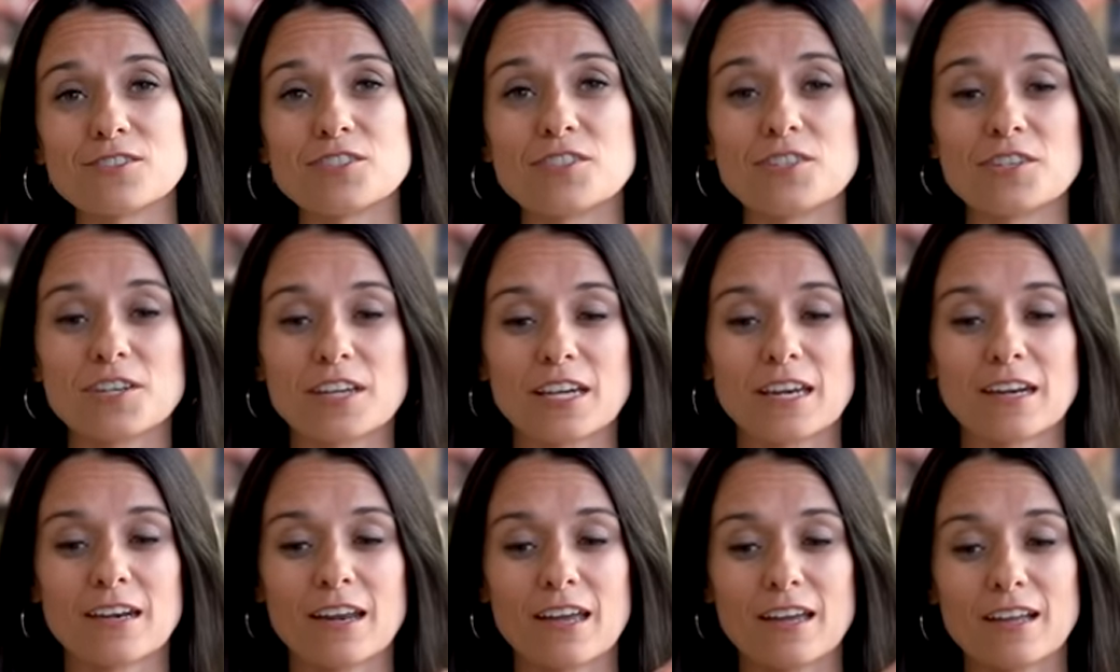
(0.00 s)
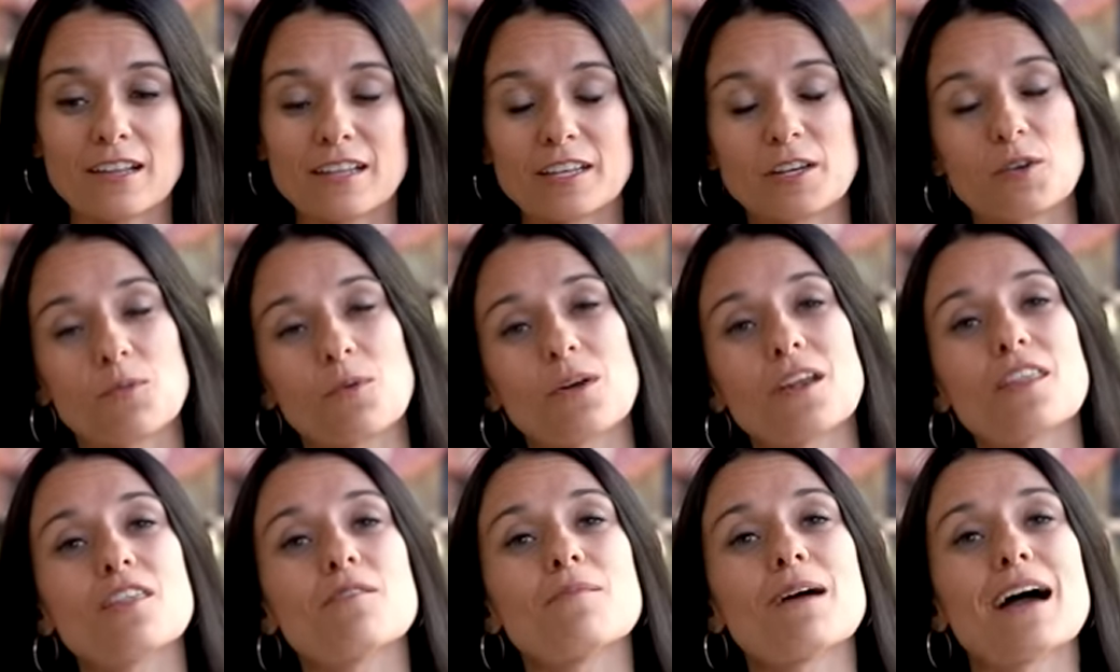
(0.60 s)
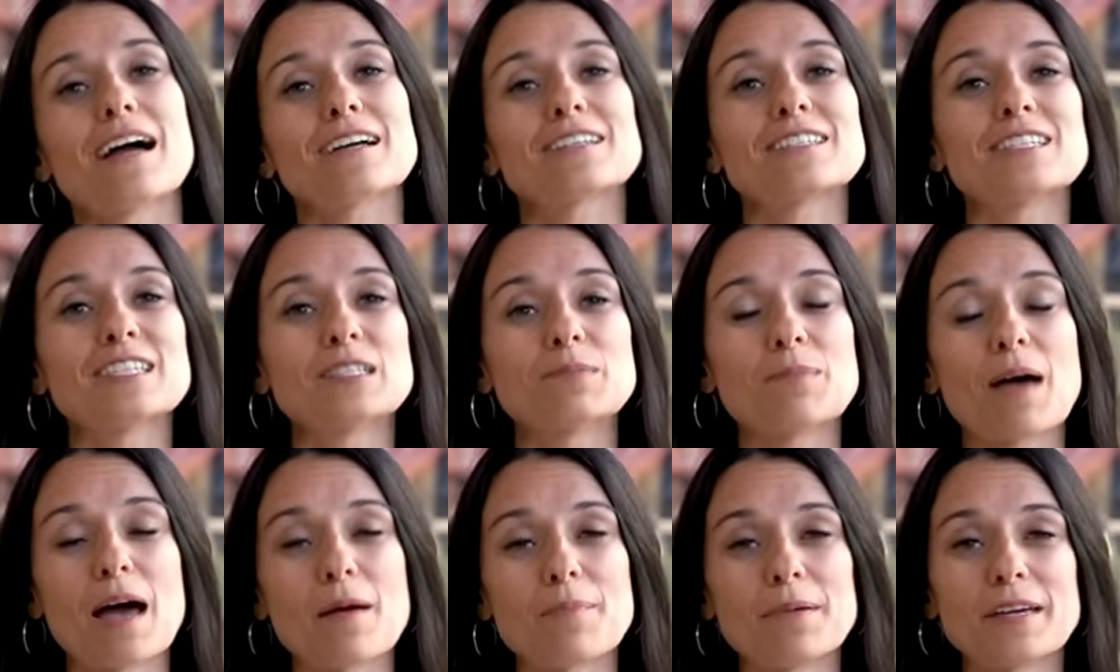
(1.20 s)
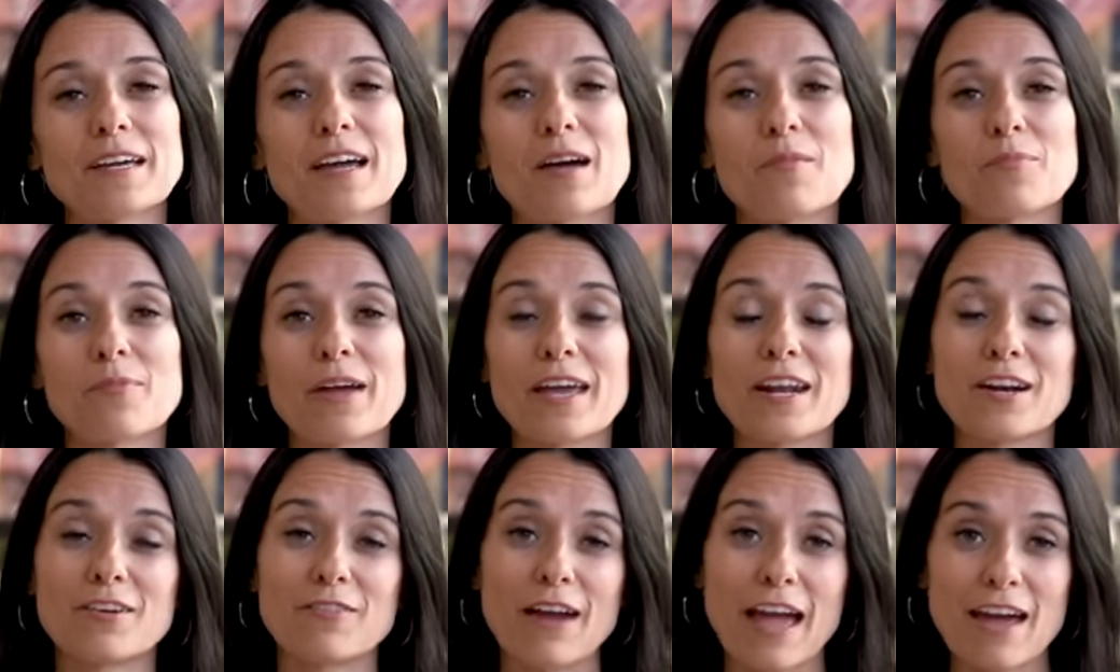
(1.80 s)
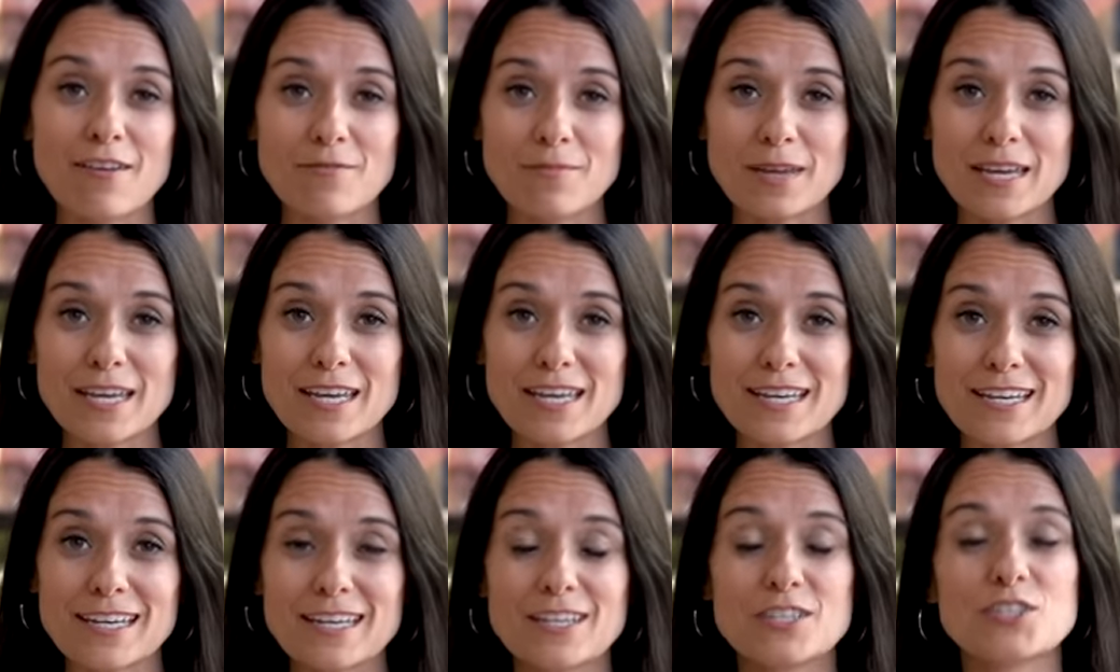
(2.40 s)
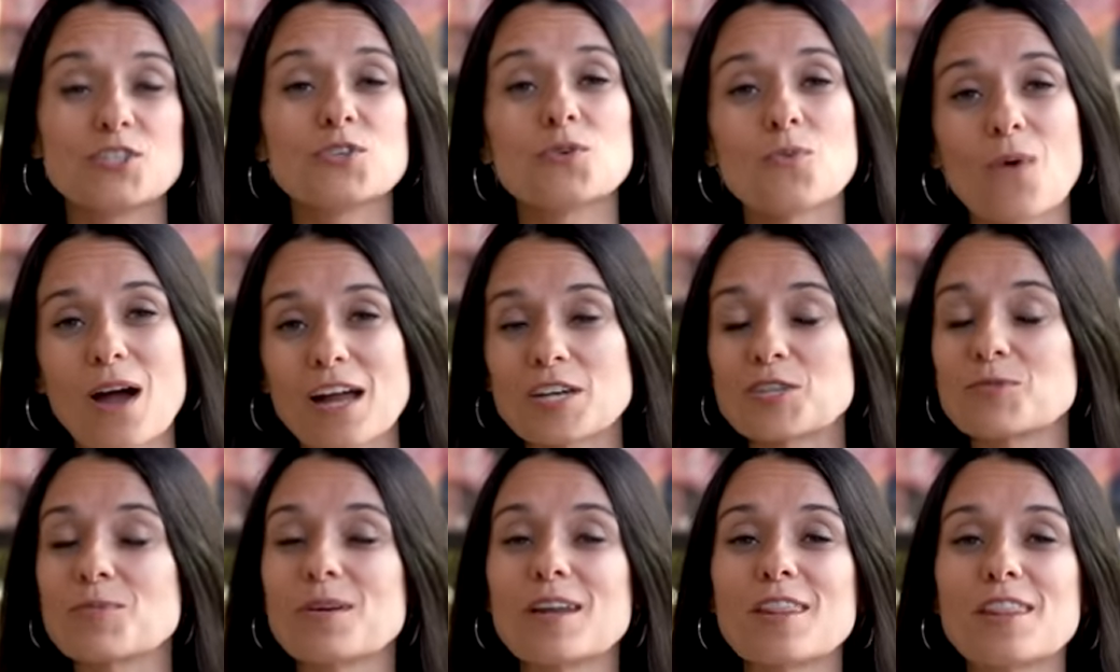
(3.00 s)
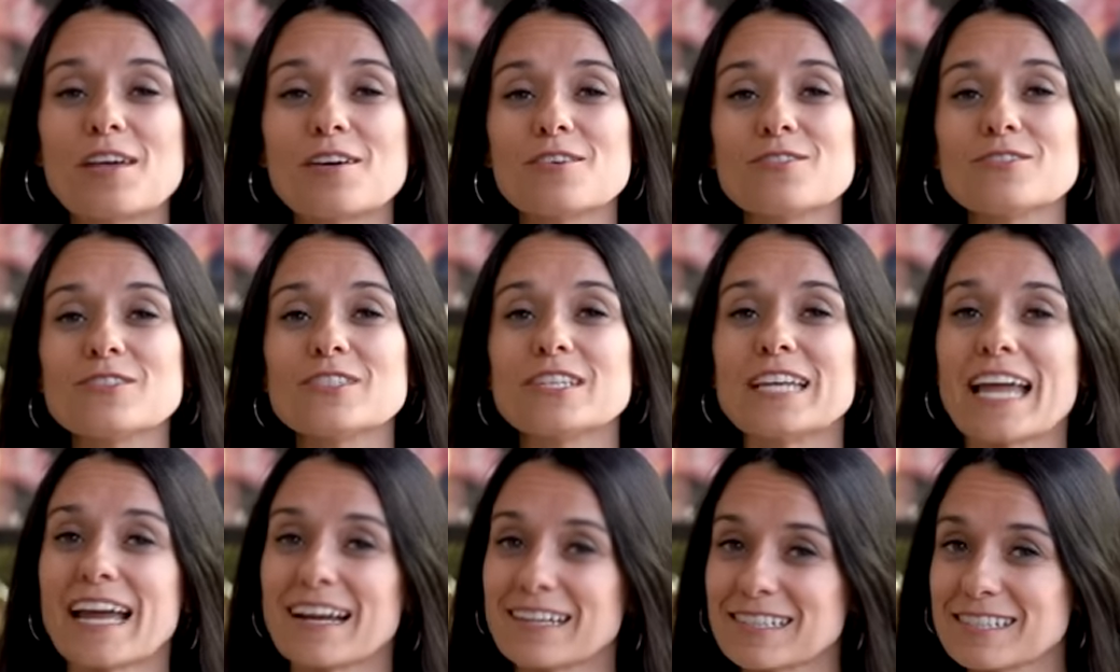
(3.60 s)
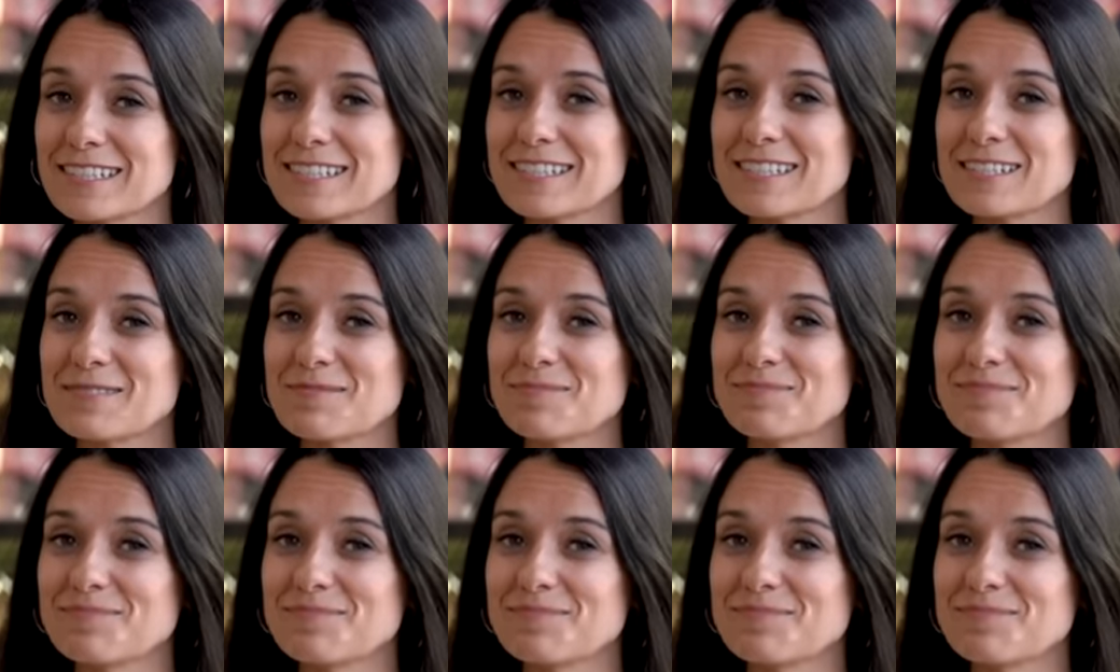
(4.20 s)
So you can click one of the boxes popping up right around me to watch one of those next.